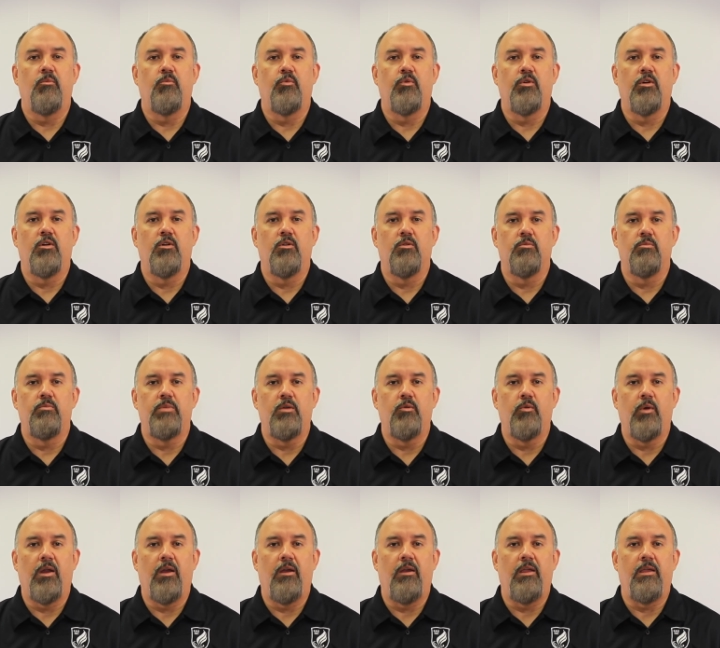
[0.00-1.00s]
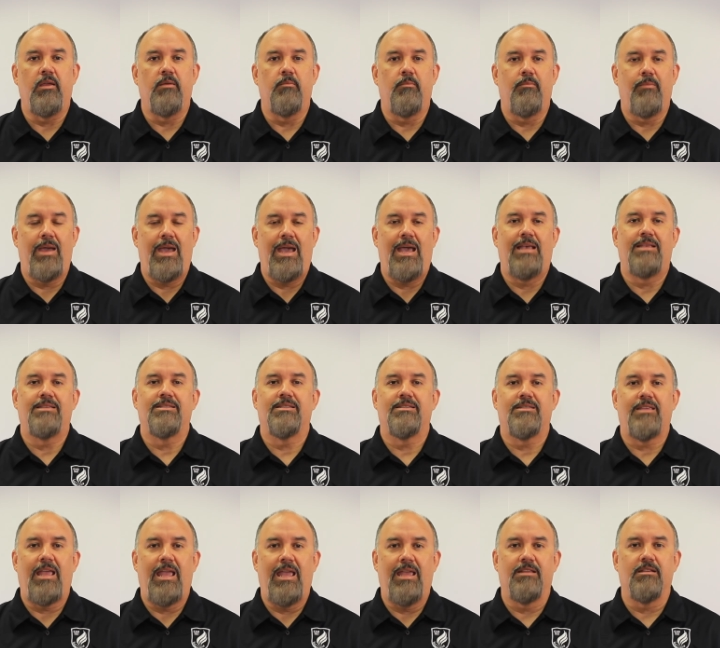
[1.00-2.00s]
will be wearing
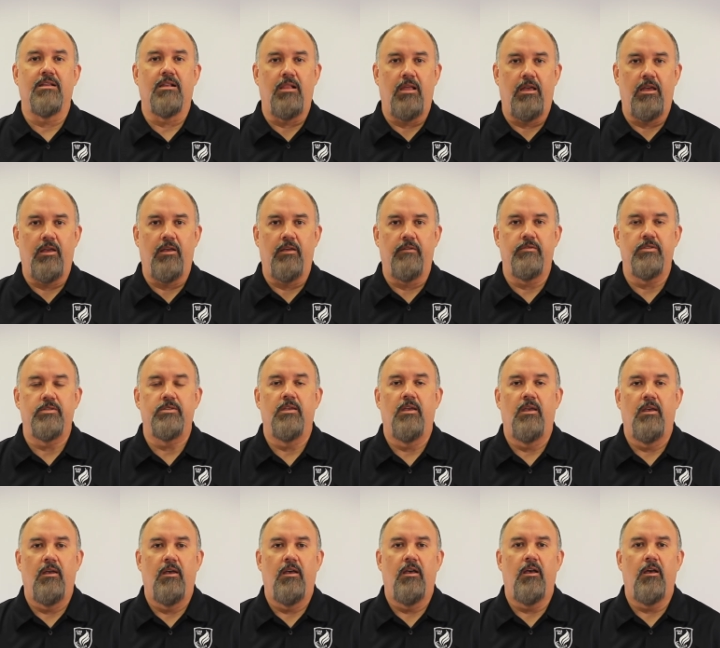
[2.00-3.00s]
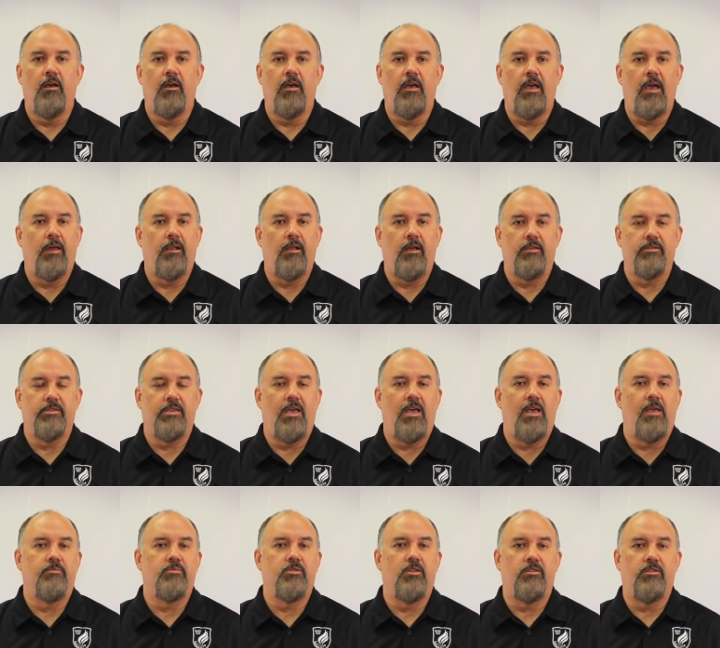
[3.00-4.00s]
masks and gloves at all
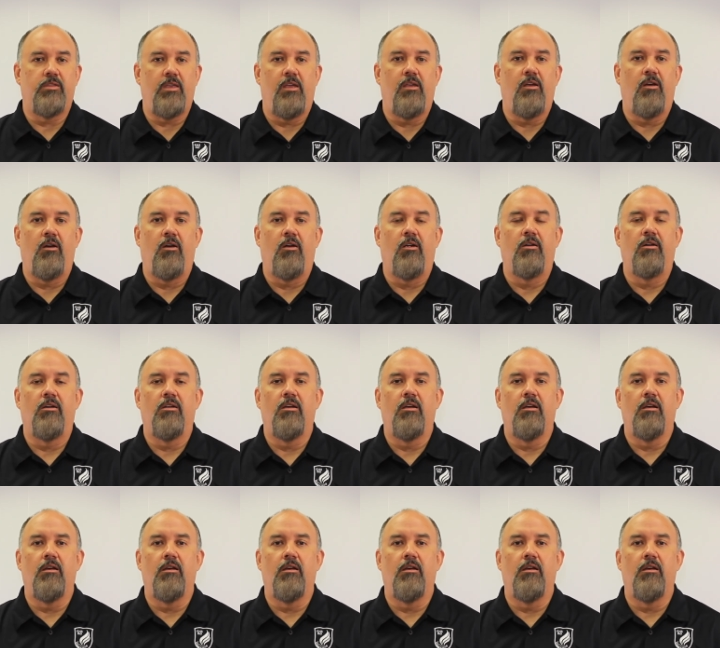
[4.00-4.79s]
times that they are